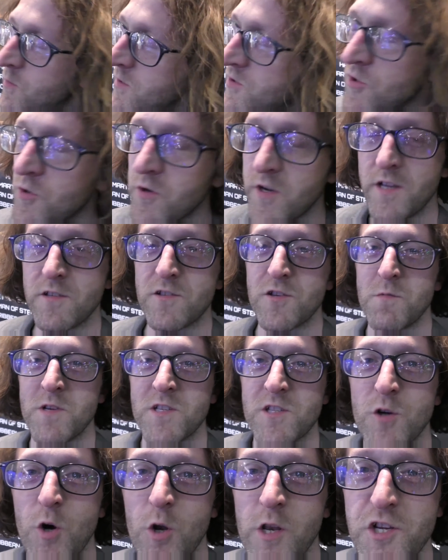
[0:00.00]
We're talking to
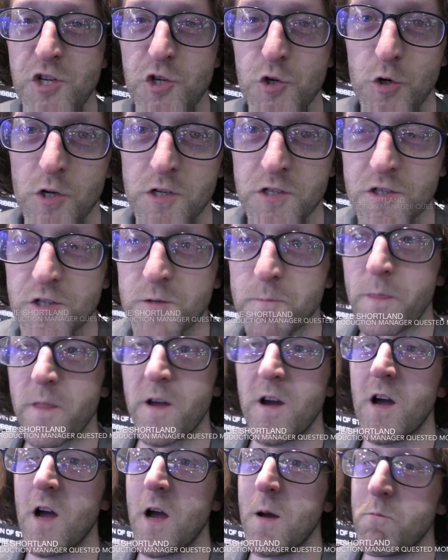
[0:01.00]
Mr. Ollie Shortland,
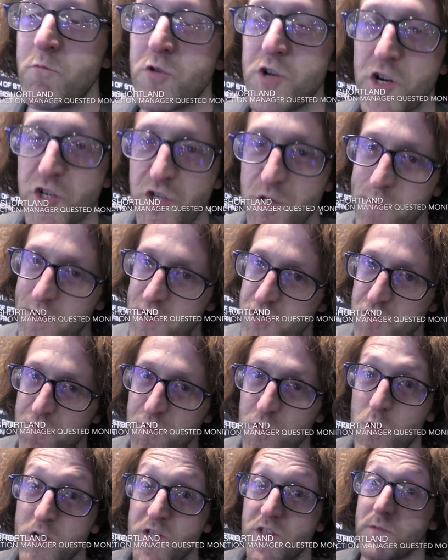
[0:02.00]
production manager
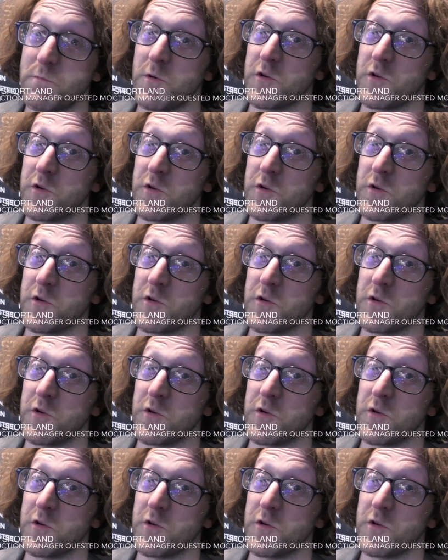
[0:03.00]
for Quested